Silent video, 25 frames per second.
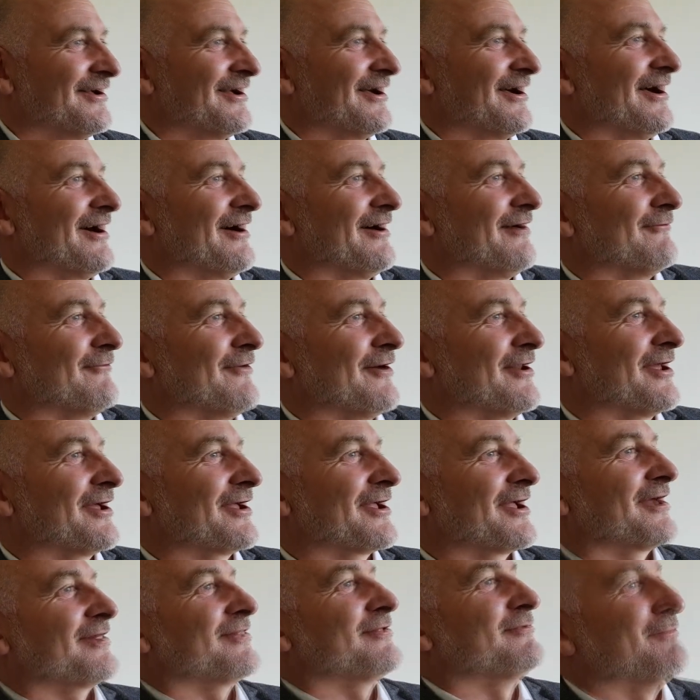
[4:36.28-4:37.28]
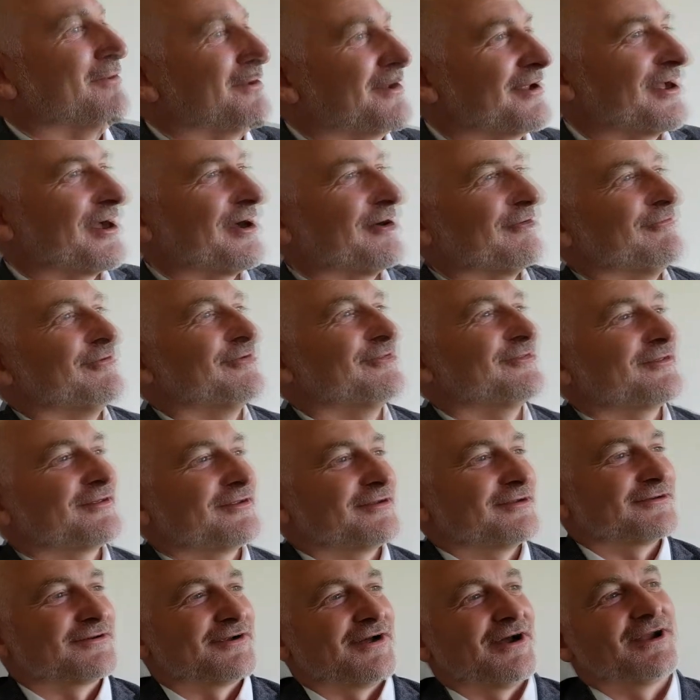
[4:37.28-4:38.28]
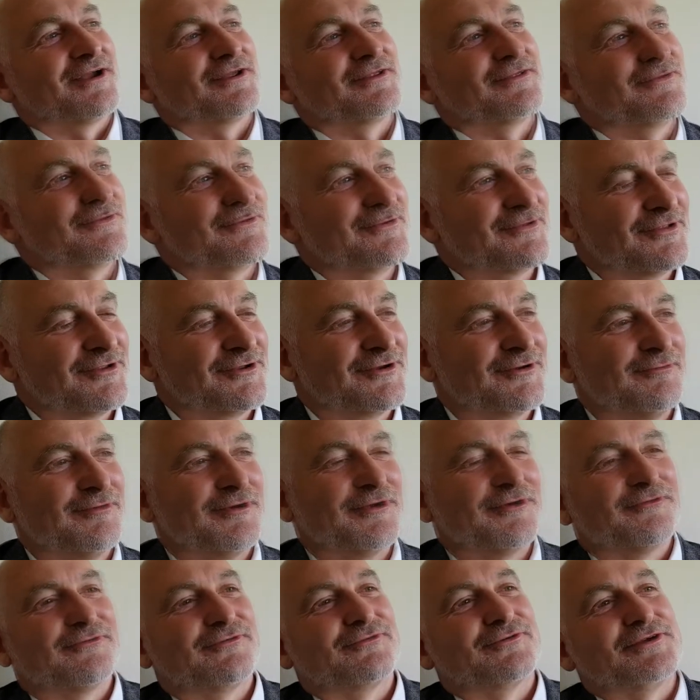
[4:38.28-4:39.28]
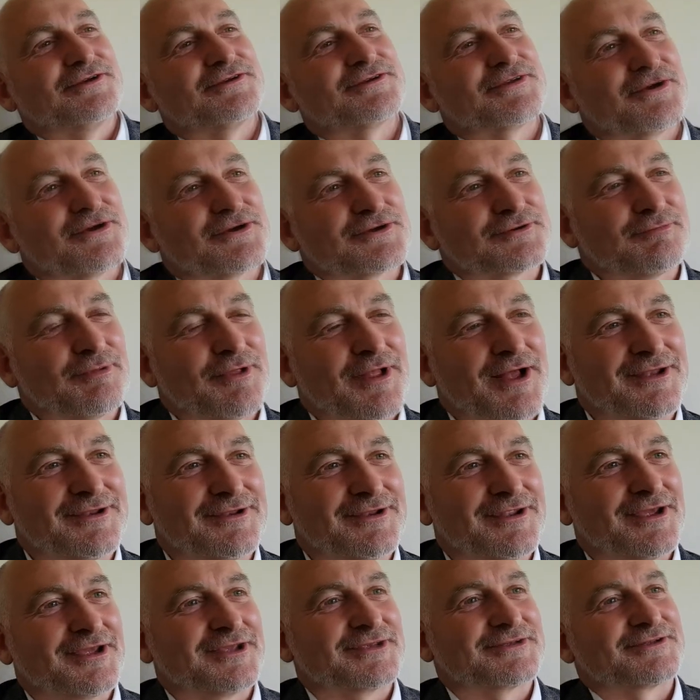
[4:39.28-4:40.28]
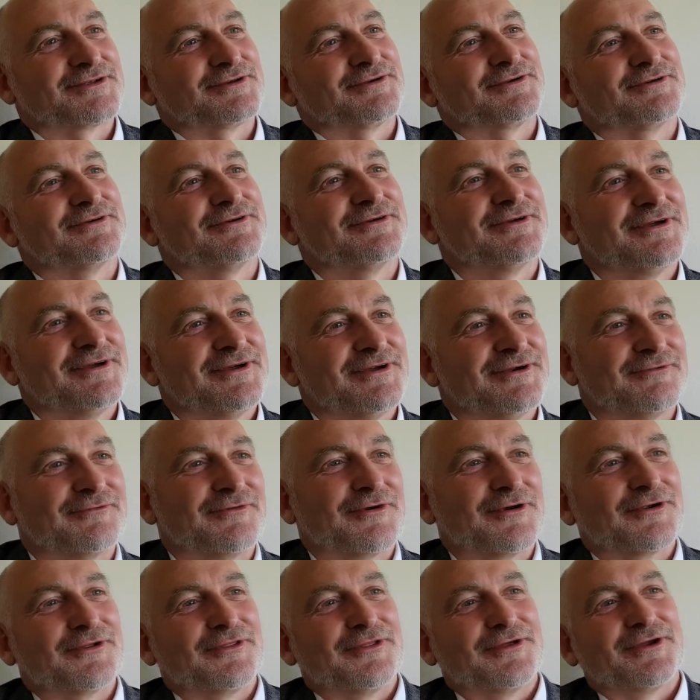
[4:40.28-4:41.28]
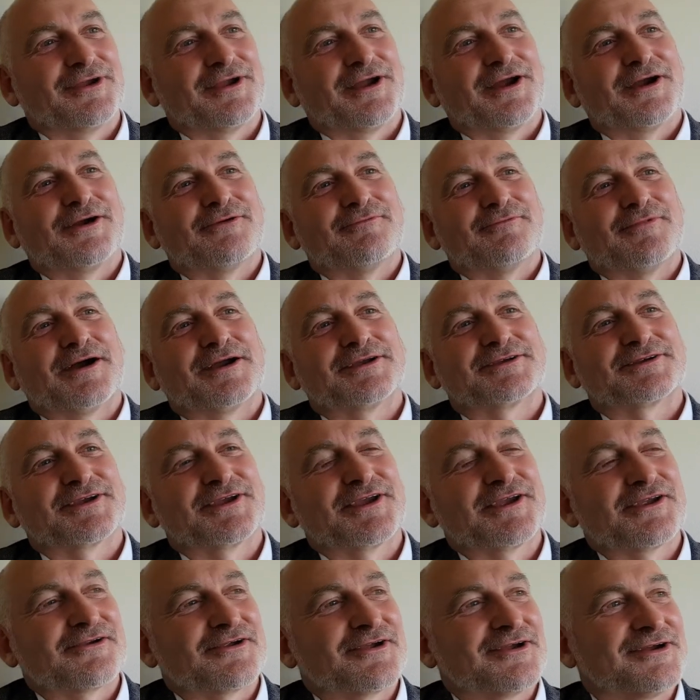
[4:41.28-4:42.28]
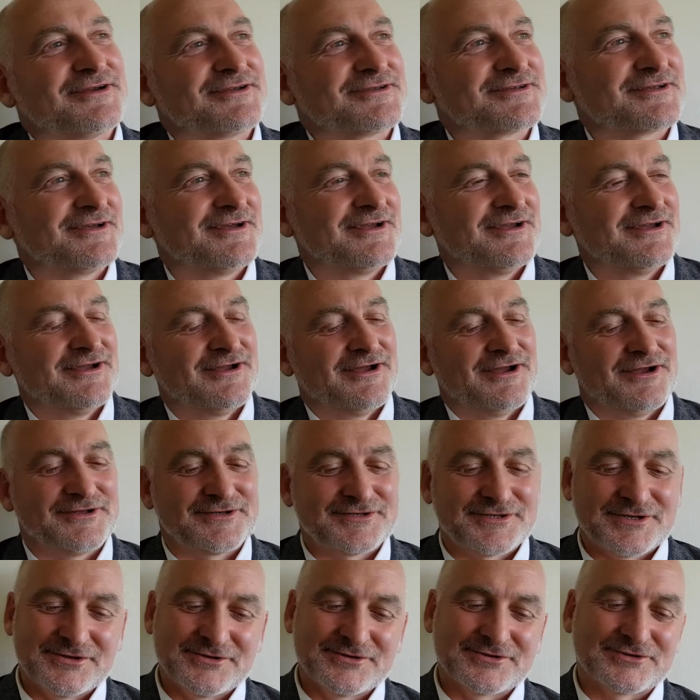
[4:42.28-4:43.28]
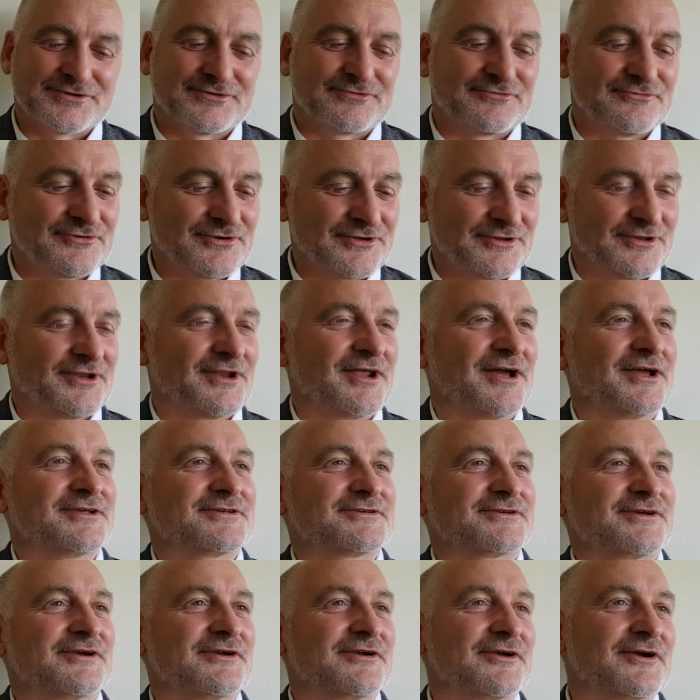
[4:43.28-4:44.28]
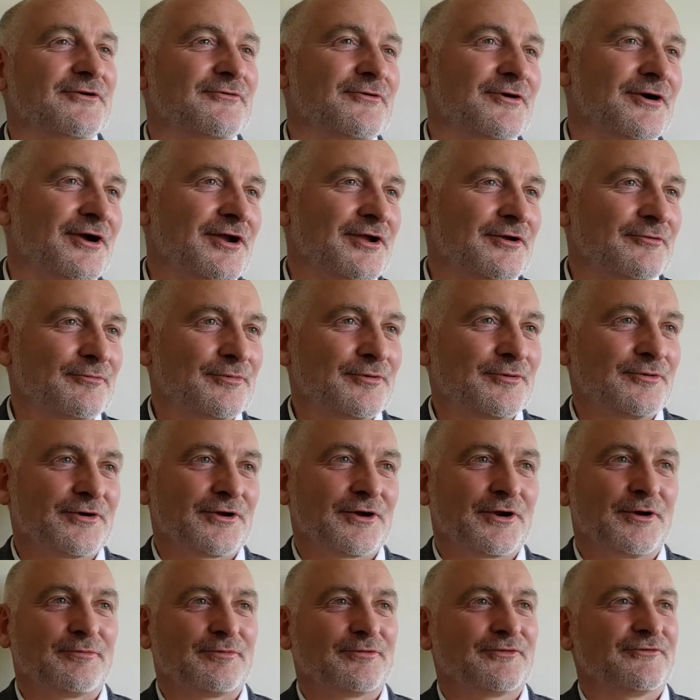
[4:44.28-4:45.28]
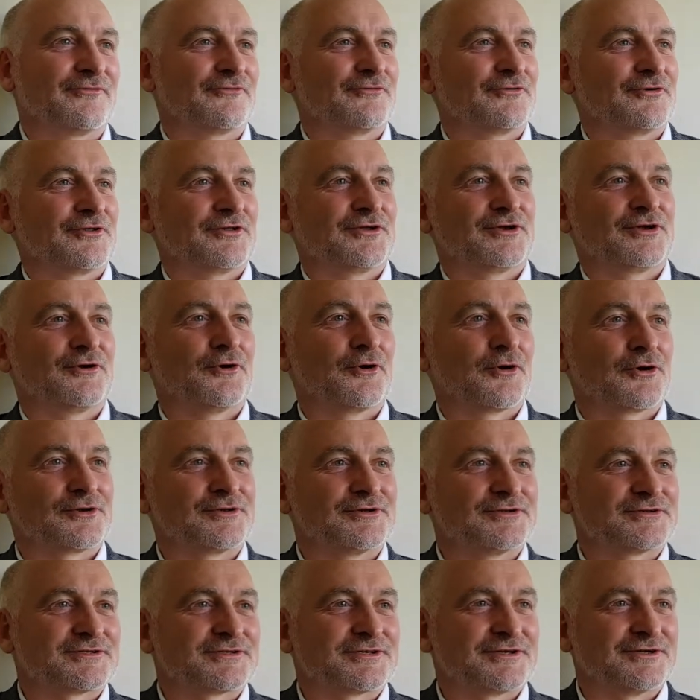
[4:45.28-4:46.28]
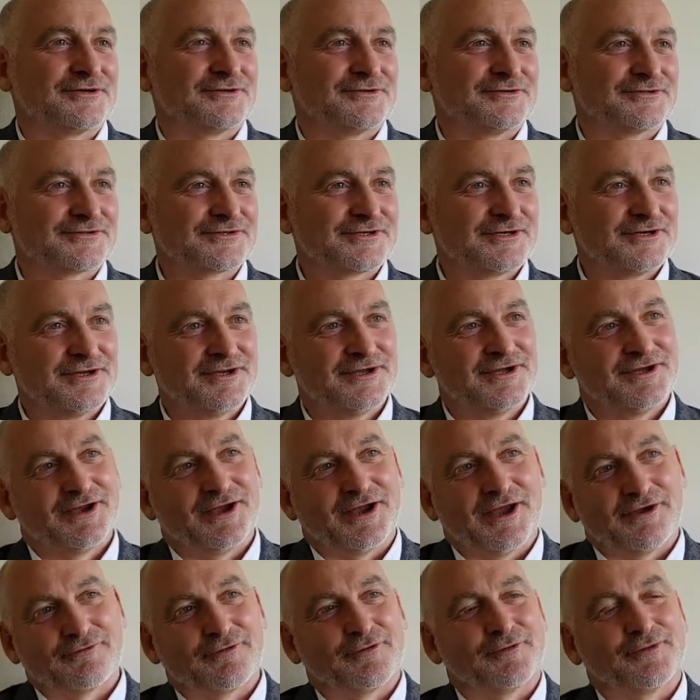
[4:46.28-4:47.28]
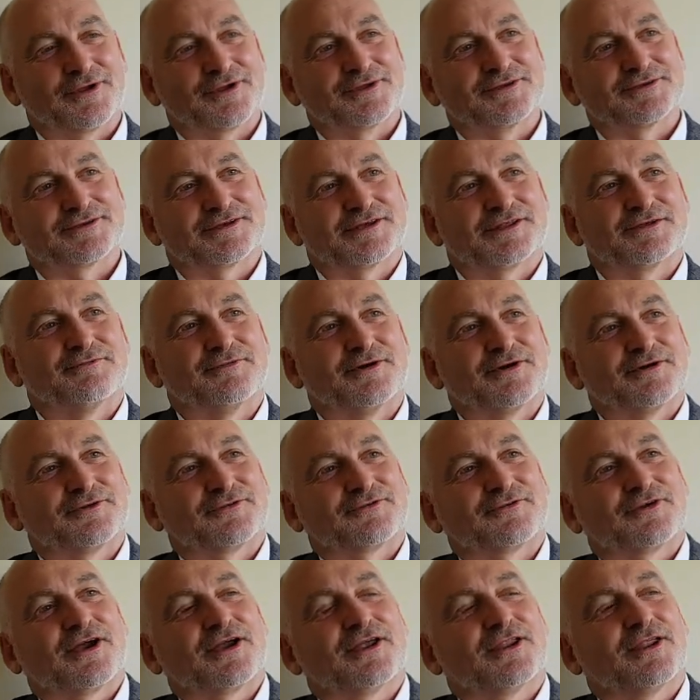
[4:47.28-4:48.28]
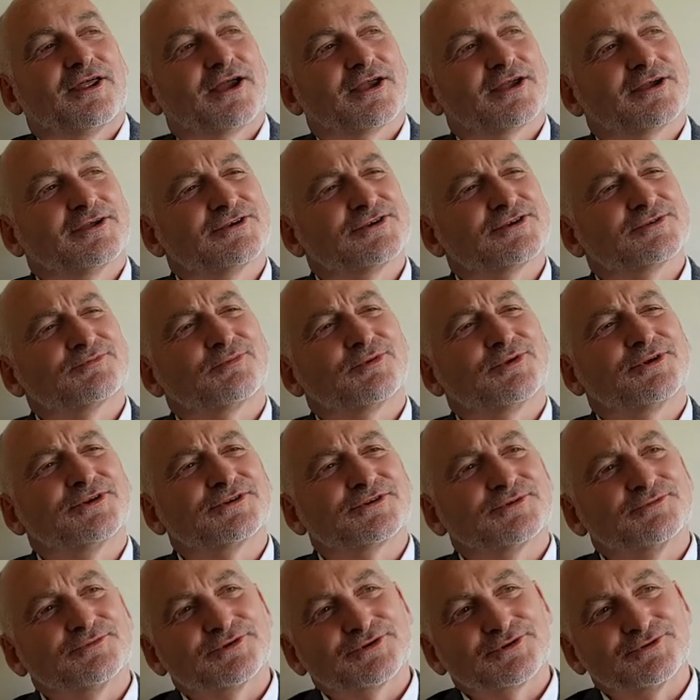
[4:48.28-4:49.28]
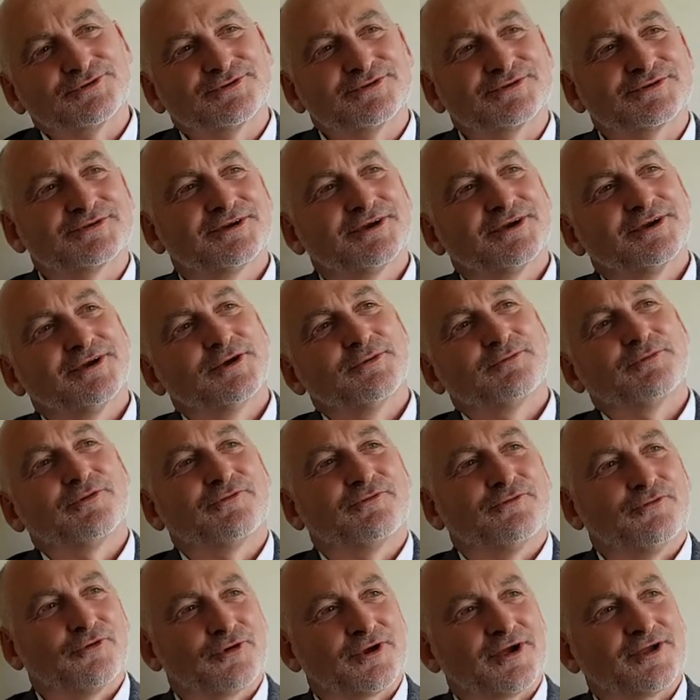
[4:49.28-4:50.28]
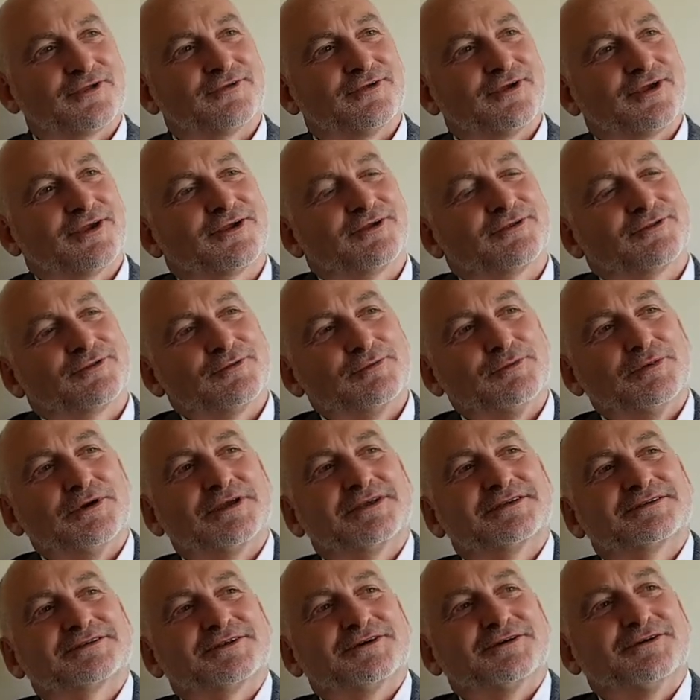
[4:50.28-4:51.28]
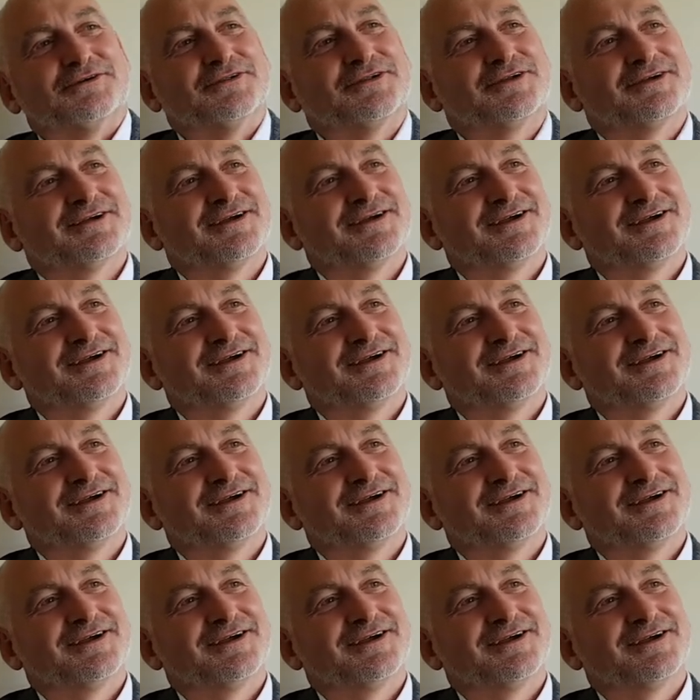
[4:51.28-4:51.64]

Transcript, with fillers: uh, when I get the money, I want to try and do a little bit of research plant next to where the uh, mashing area is. I see there's a really nice area where I can put a couple of really gorgeous stills. Everybody can see them outside. And I can just play some tunes before I take it to the big still.